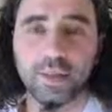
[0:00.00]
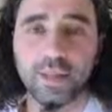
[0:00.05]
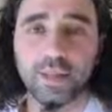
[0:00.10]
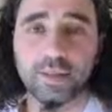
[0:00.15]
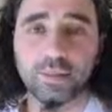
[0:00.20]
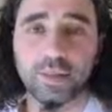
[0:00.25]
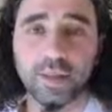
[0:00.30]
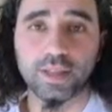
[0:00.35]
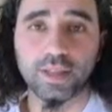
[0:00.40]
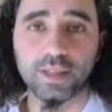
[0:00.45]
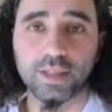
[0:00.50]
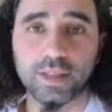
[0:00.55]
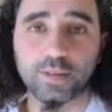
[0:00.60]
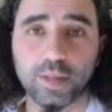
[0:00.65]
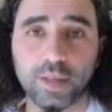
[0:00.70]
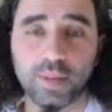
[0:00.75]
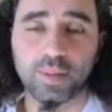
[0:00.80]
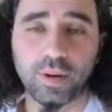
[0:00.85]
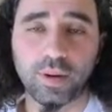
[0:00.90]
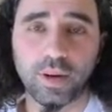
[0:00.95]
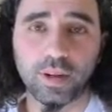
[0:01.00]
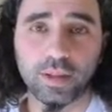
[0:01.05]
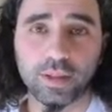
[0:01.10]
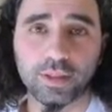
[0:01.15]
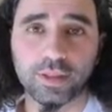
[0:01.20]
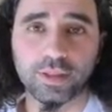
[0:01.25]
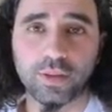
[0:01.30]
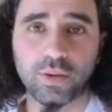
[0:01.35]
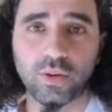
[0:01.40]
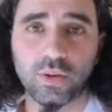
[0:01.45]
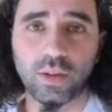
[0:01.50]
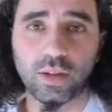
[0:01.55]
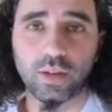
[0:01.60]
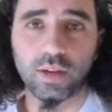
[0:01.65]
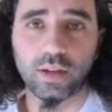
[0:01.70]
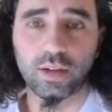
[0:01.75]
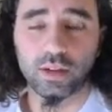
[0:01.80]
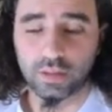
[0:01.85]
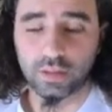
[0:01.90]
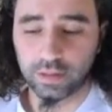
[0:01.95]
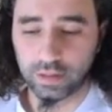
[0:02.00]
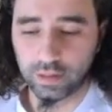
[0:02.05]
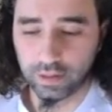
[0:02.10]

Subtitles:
Peace and blessings be upon us. O Allah,